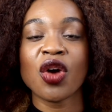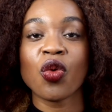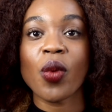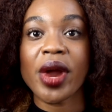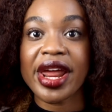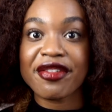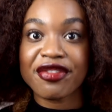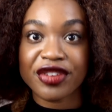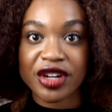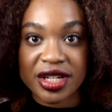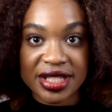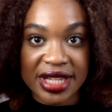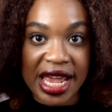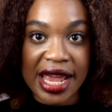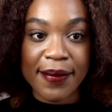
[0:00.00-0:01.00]
when it
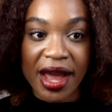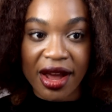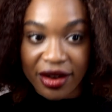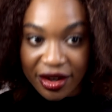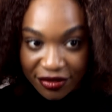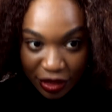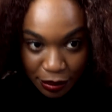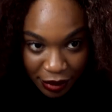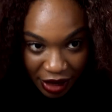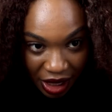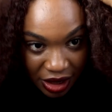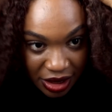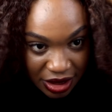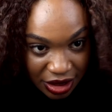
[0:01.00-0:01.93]
first came out of the box.